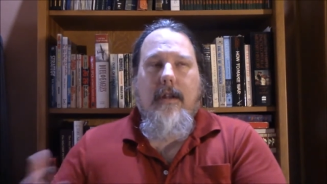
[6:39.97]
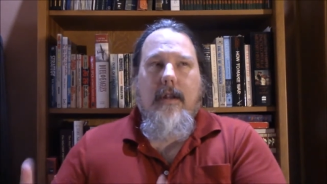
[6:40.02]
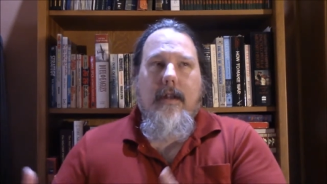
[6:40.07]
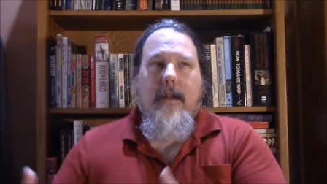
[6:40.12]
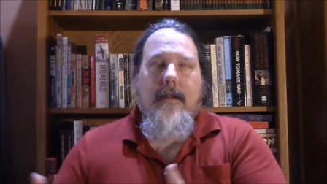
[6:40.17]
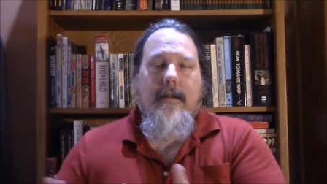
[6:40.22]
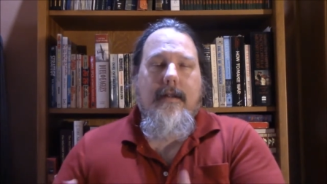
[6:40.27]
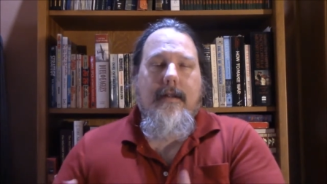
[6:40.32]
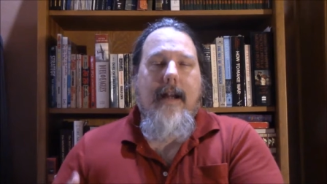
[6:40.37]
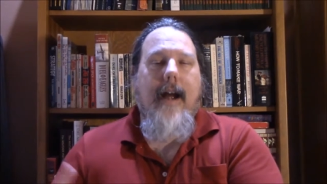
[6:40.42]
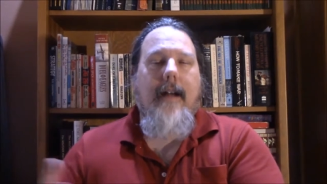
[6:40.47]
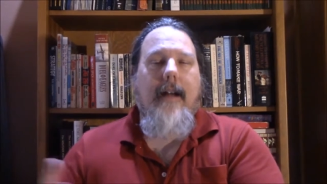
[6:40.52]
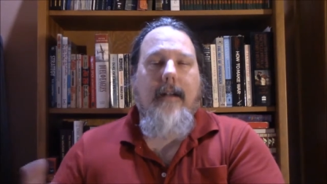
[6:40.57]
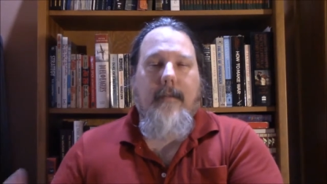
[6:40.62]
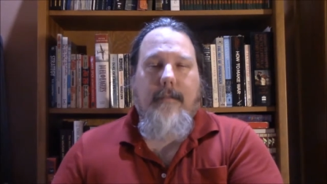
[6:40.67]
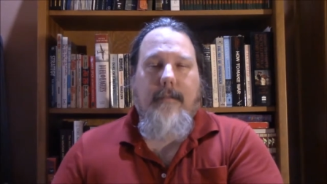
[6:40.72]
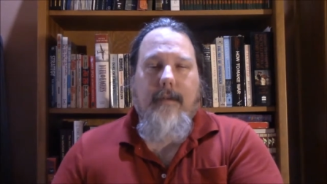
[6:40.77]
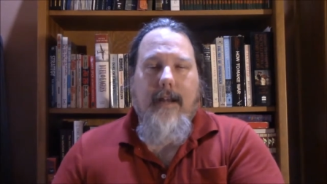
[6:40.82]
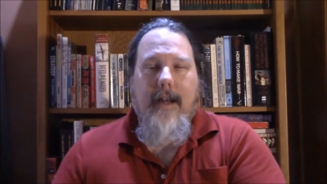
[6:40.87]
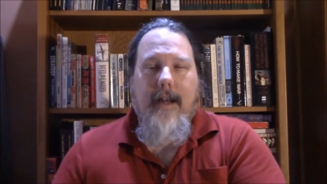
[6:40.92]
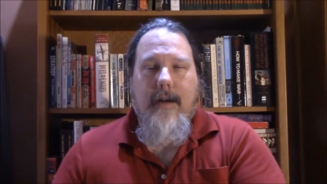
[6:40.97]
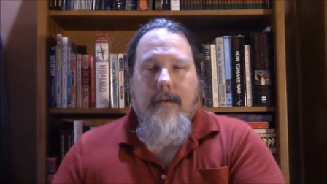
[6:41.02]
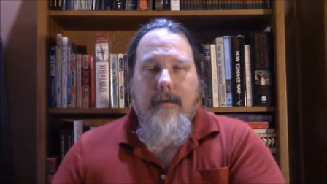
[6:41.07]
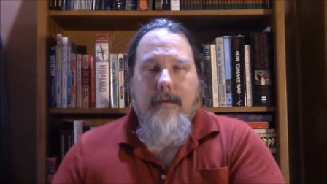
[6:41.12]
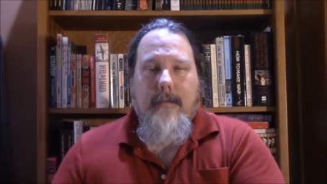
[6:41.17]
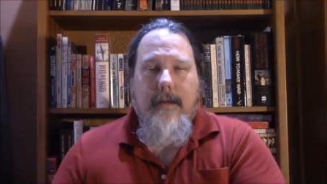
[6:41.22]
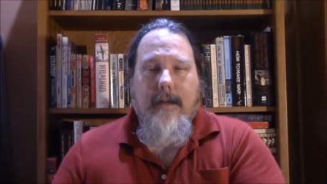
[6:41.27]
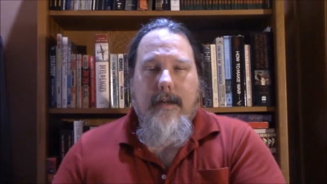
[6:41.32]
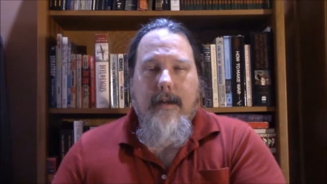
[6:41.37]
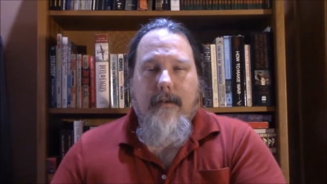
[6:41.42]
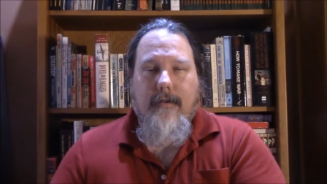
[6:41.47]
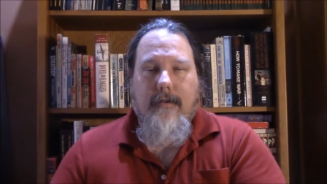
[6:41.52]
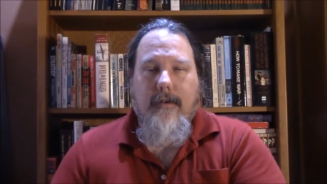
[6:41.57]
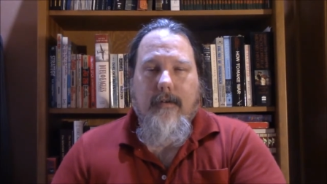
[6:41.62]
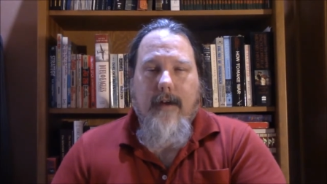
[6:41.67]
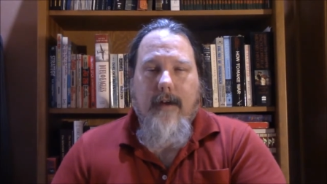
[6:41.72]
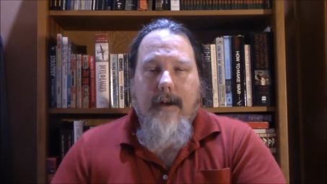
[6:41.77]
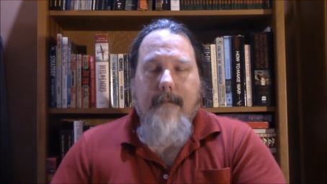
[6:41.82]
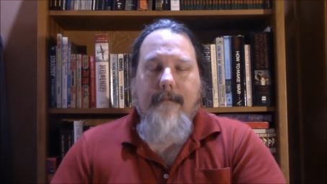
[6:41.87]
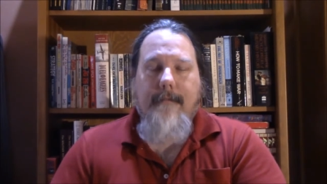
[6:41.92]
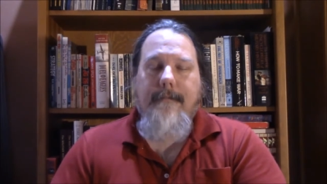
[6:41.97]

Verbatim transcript: the style of play would be different, right?